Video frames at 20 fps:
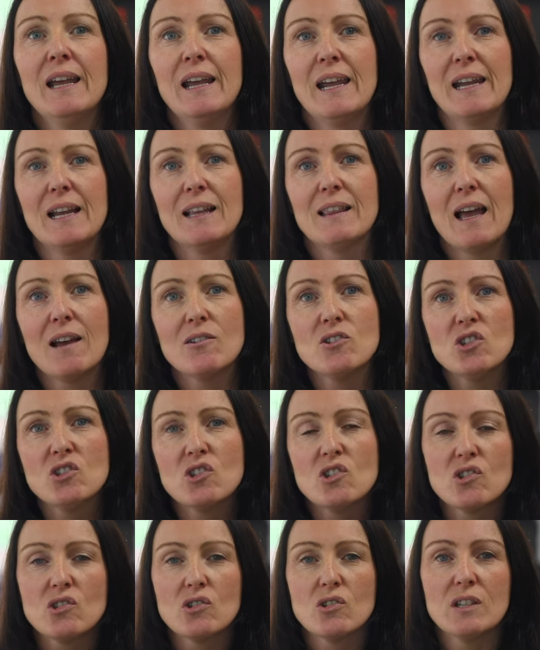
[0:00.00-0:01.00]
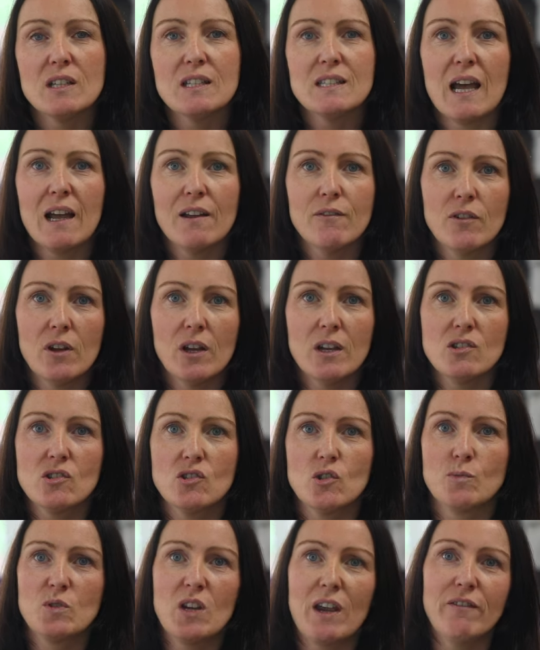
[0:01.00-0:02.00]
it allows you to study diverse
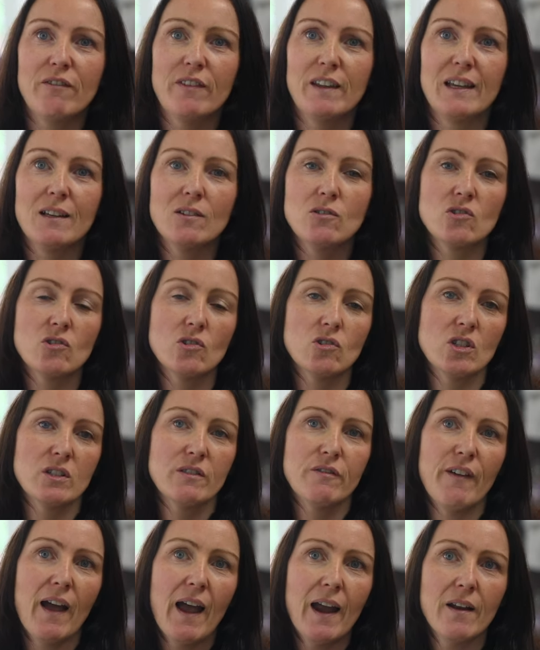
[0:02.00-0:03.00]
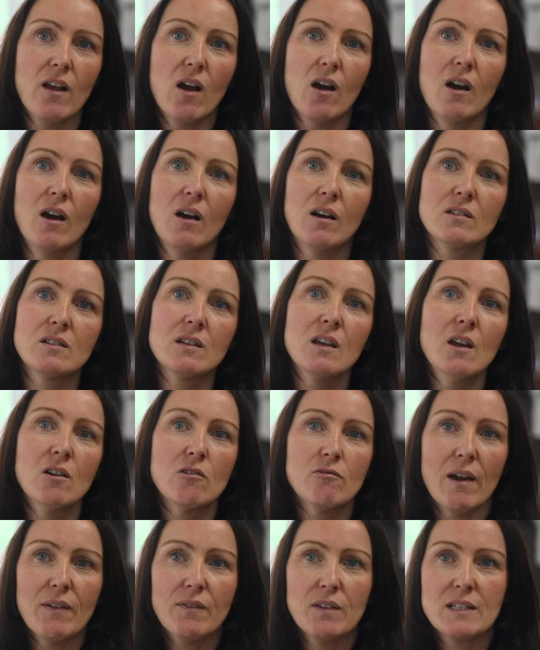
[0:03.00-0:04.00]
subject fields such as fine art,
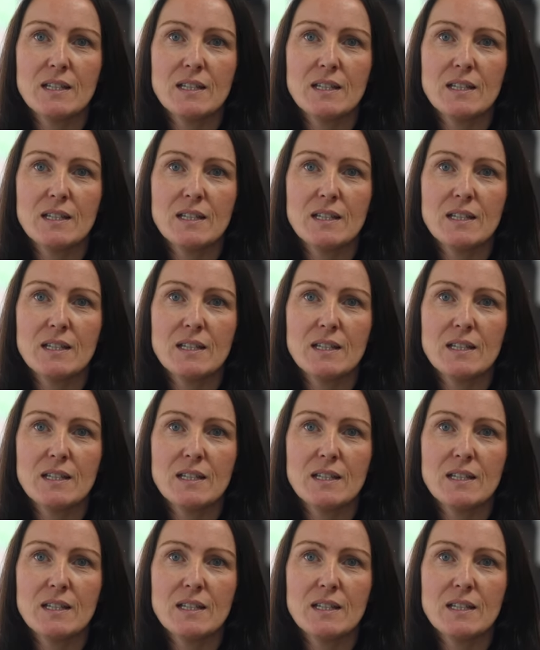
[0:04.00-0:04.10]
graphic